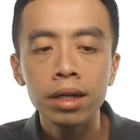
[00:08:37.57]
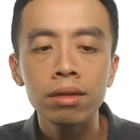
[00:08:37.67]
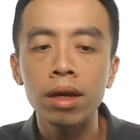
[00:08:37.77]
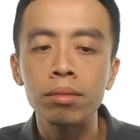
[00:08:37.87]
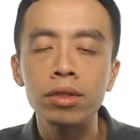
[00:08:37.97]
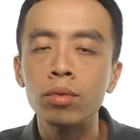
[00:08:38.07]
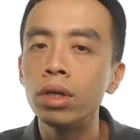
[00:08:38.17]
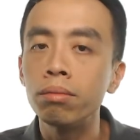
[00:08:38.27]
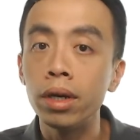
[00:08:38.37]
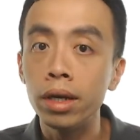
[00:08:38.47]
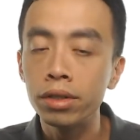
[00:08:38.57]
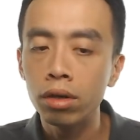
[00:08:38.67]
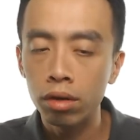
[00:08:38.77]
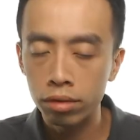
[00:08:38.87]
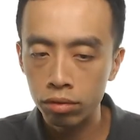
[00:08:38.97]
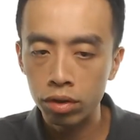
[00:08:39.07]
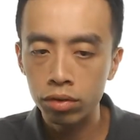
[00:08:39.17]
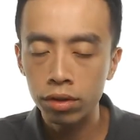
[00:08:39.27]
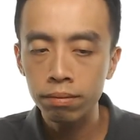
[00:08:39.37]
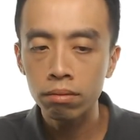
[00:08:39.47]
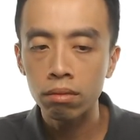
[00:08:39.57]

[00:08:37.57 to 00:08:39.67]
times weak base concentration,